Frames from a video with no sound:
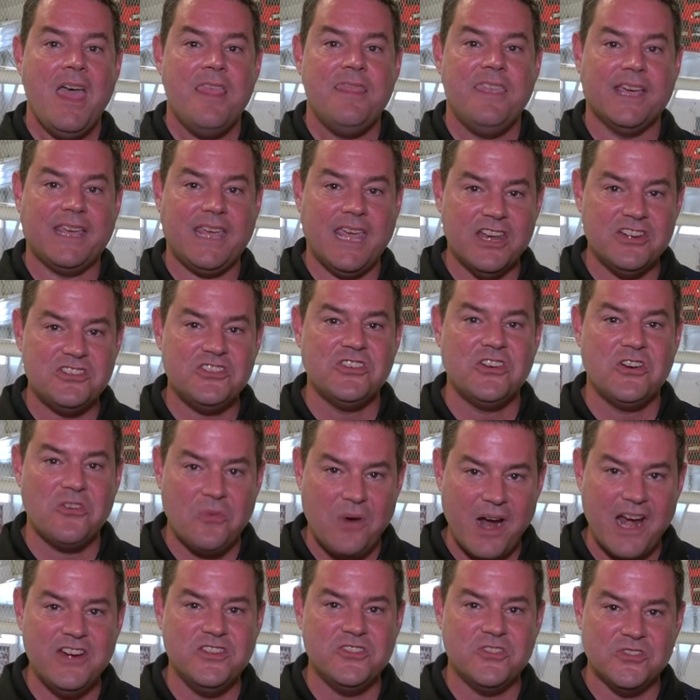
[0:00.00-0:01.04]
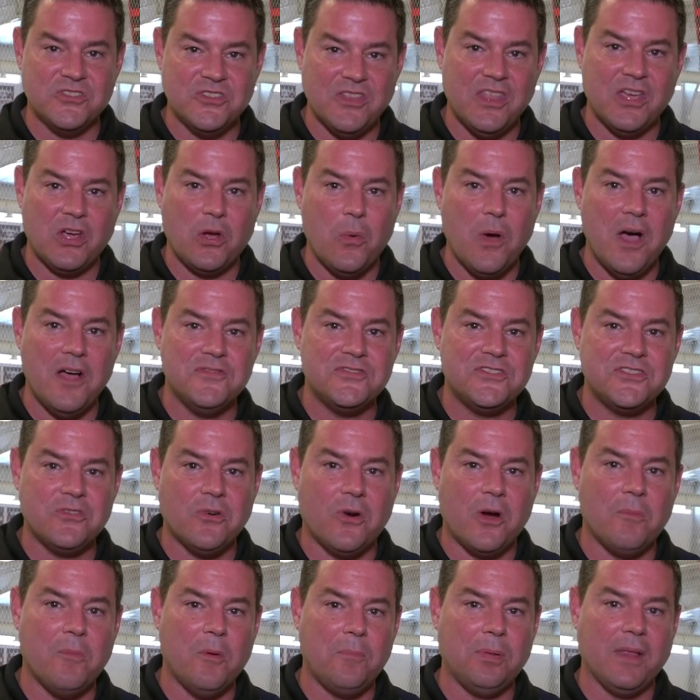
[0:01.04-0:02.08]
the Kitchener Rangers and the Guelph
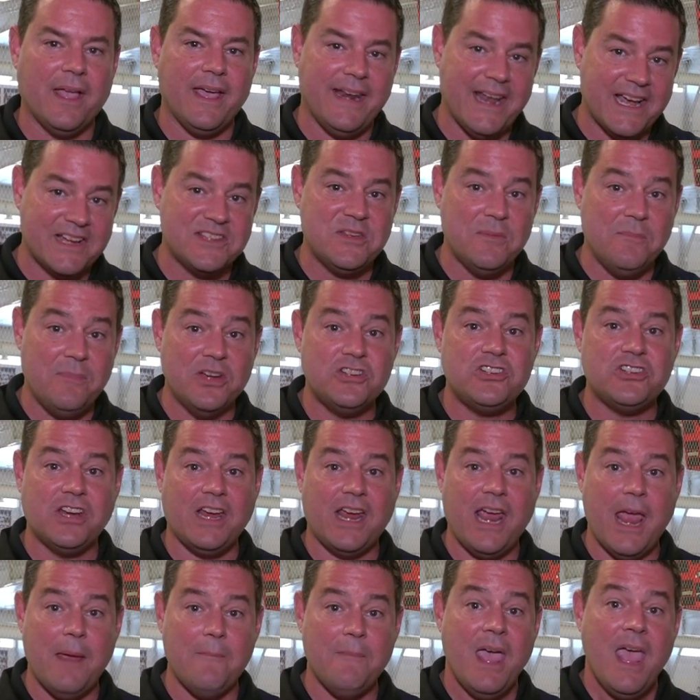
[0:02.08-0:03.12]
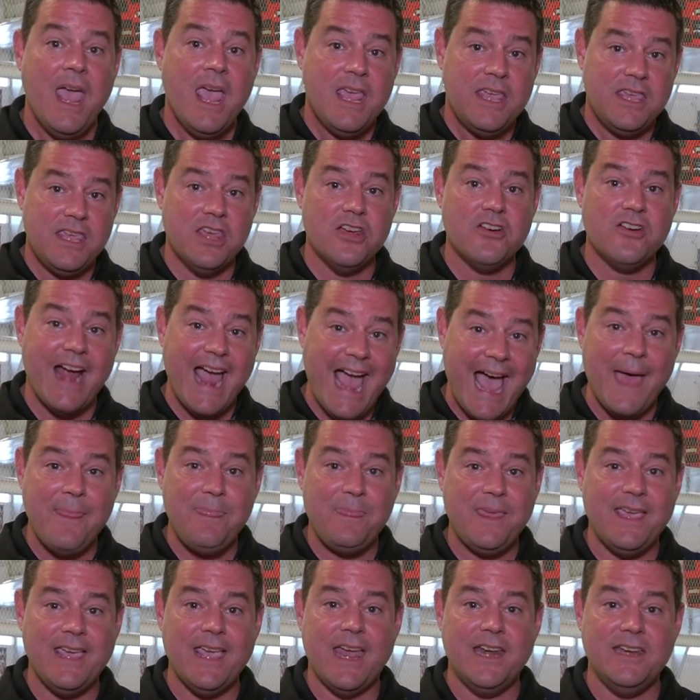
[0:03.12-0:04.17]
Storm will play an exhibition game here at
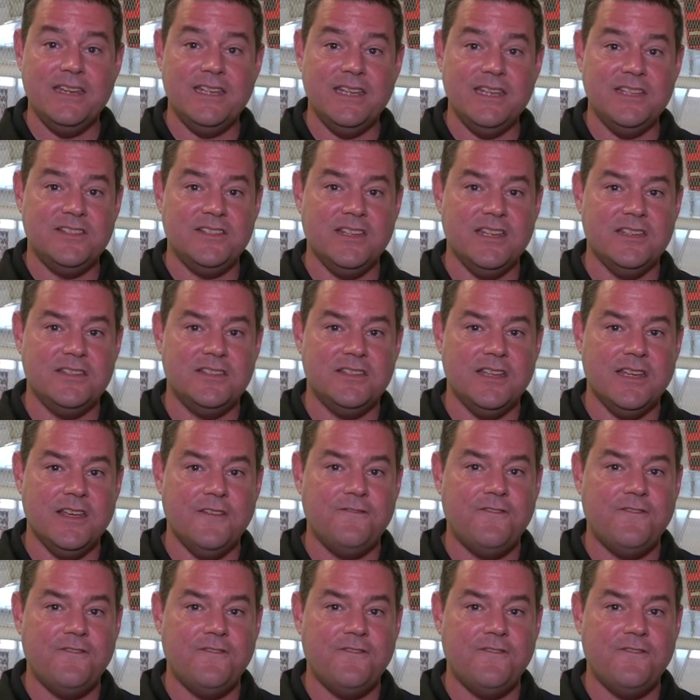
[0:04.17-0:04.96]
the N D C C.